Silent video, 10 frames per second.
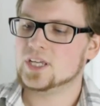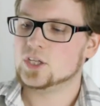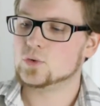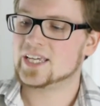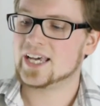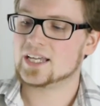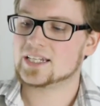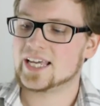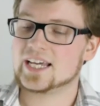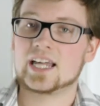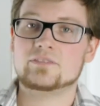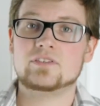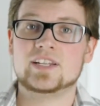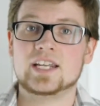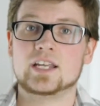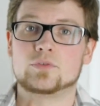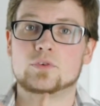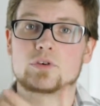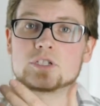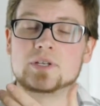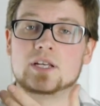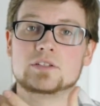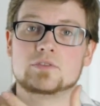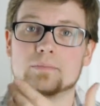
you can get heavy vignetting, of course, because of the